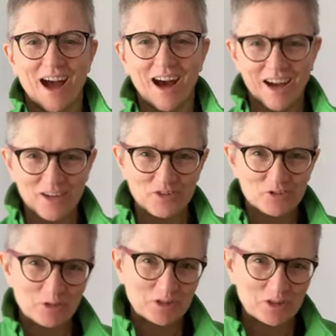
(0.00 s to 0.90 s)
I
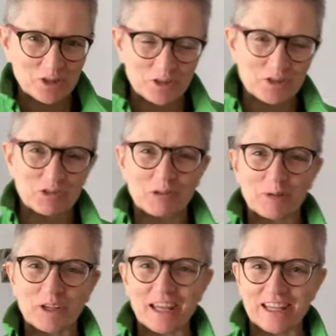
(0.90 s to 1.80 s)
just want to talk to you
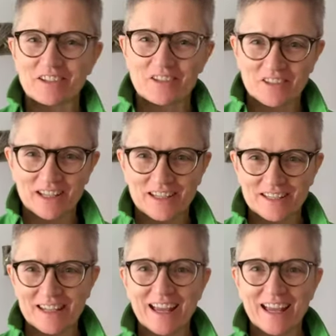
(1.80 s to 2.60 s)
about exercise.